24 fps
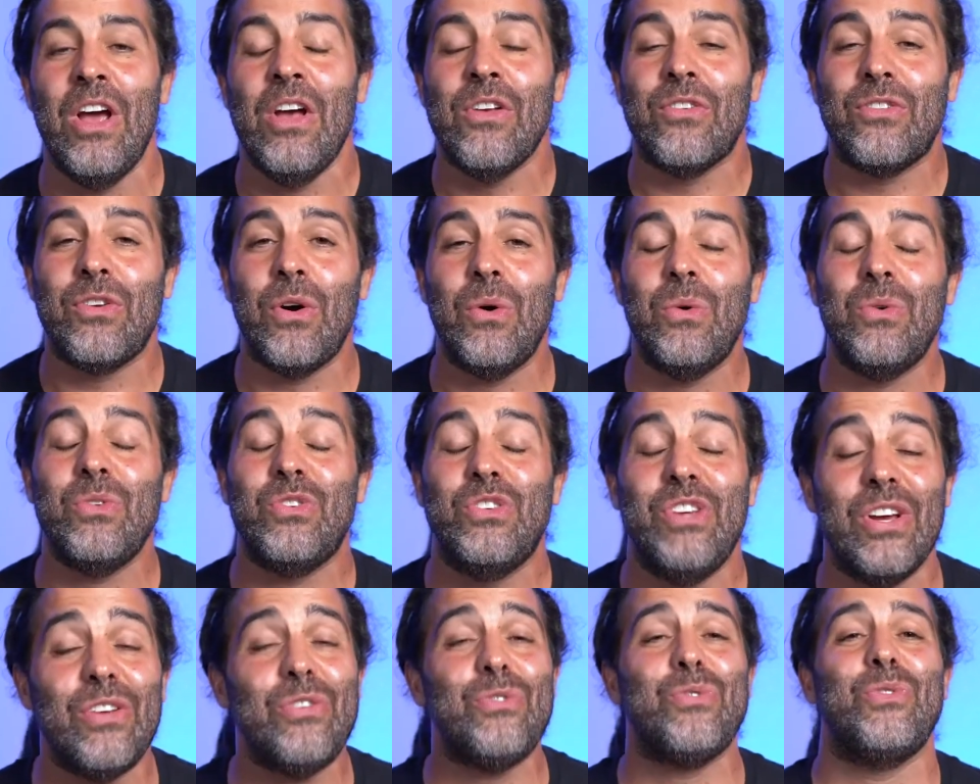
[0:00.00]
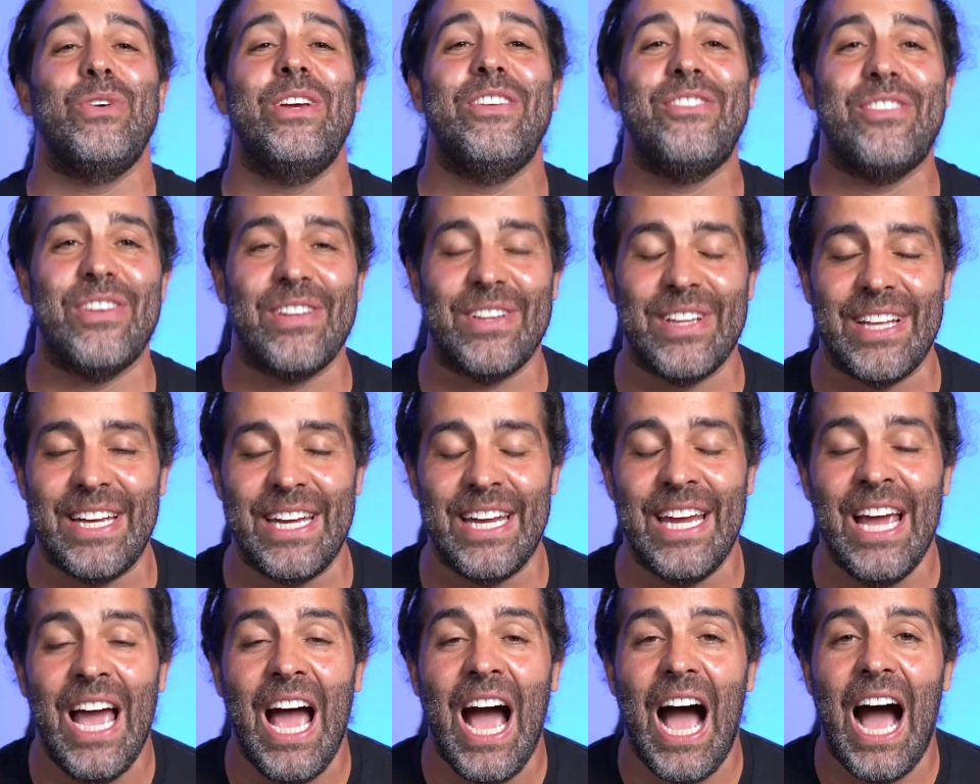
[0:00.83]
So just
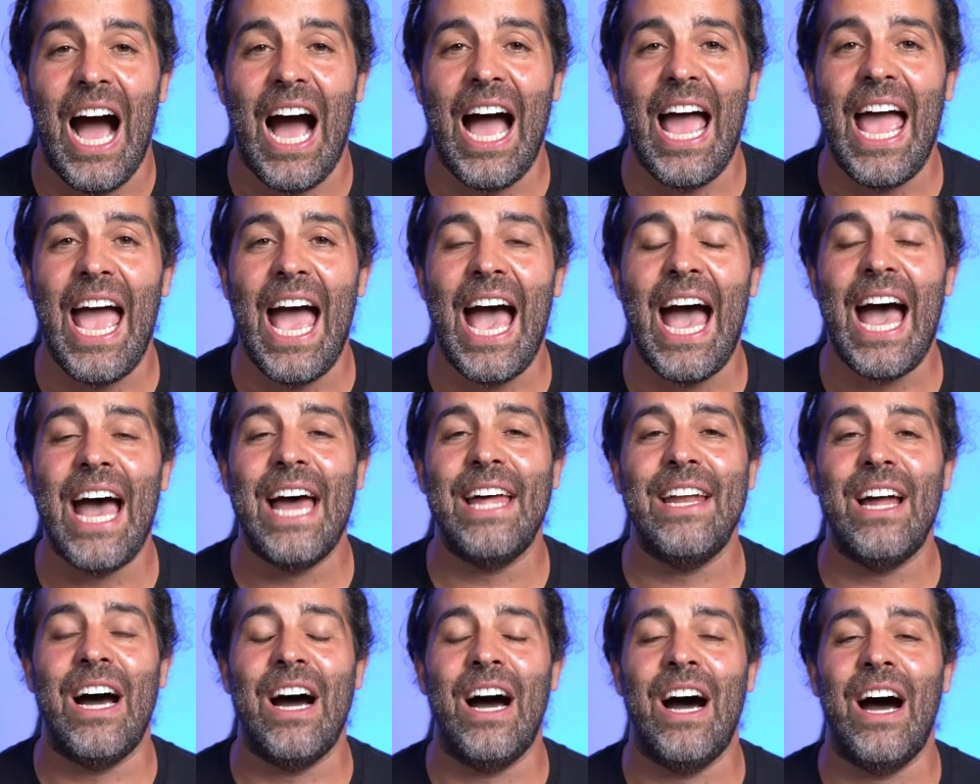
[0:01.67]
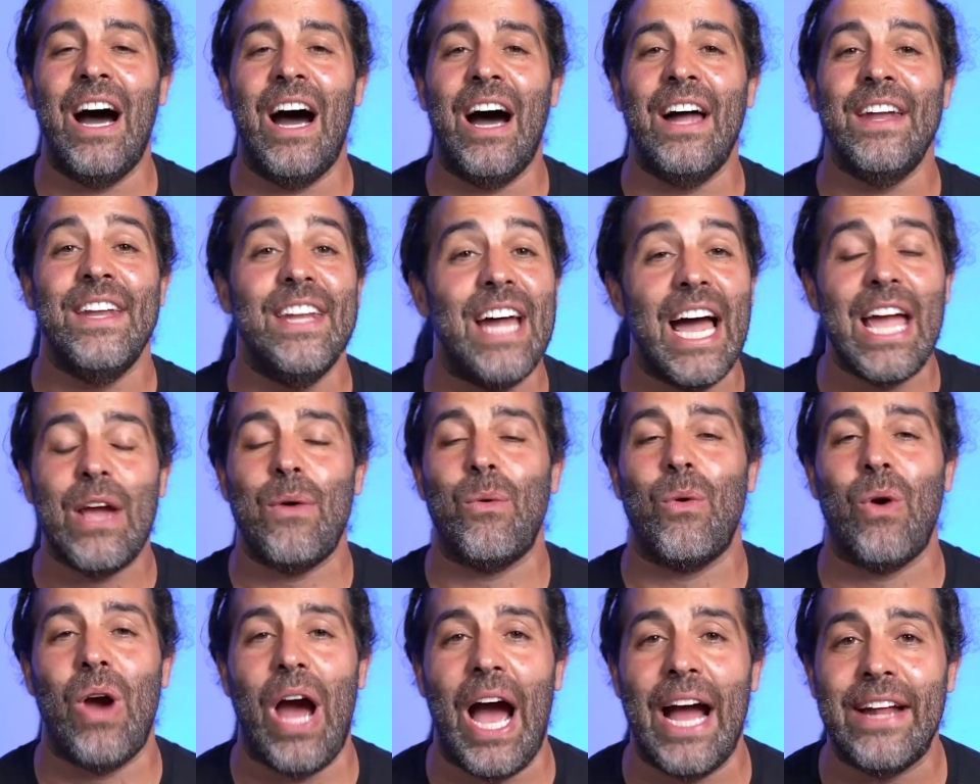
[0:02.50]
recently, I had a night
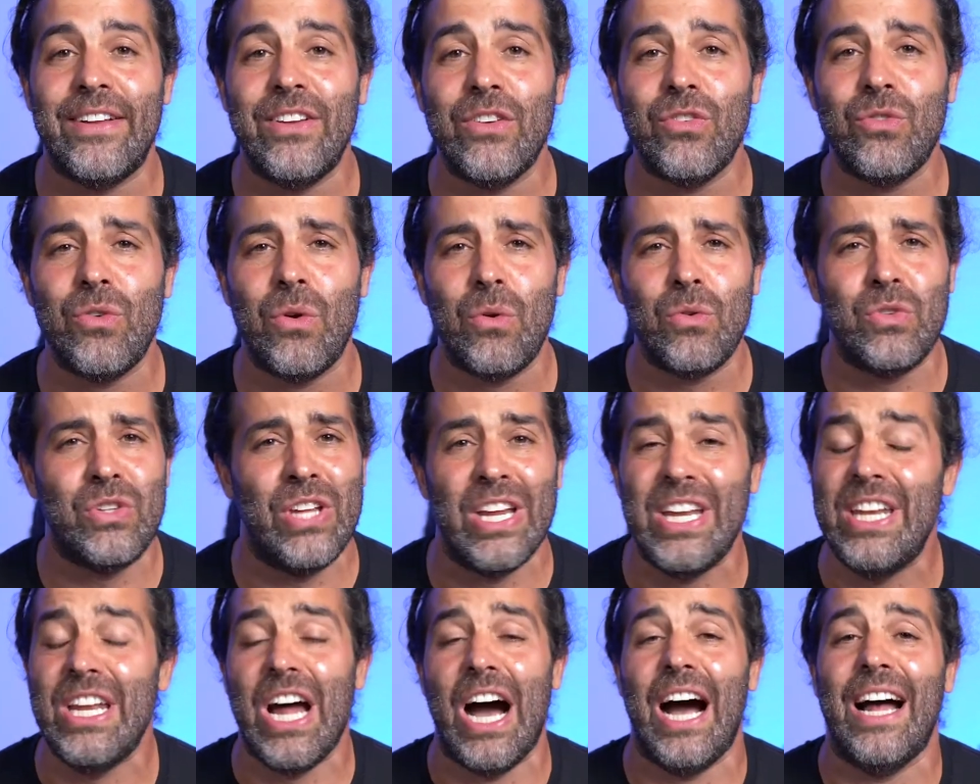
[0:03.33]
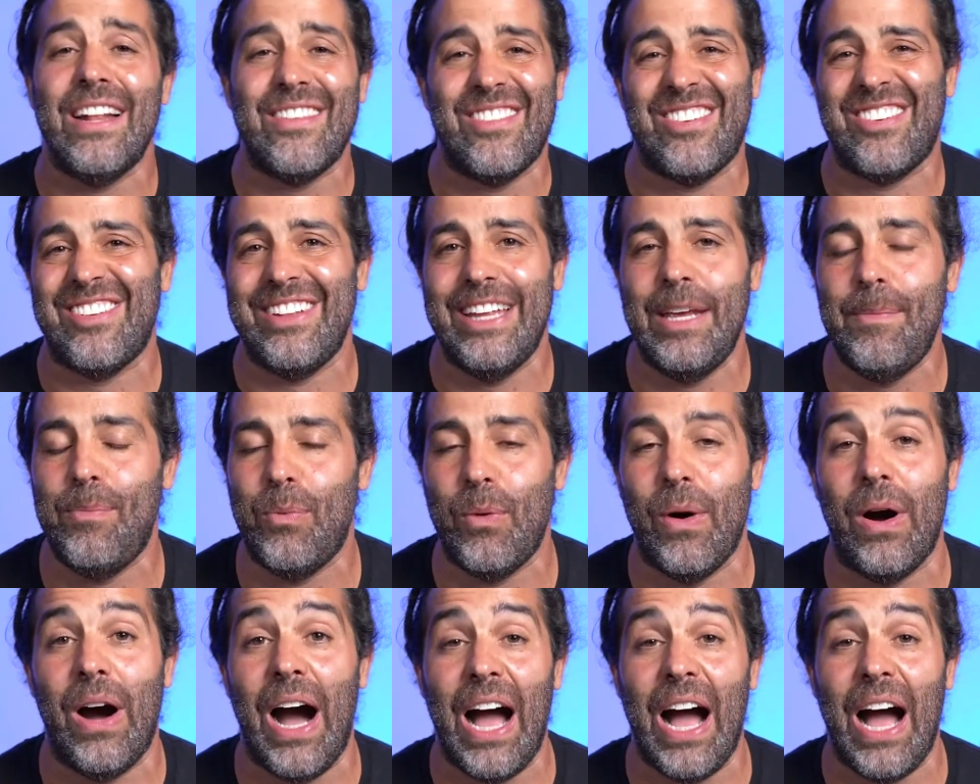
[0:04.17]
where I just did not sleep well.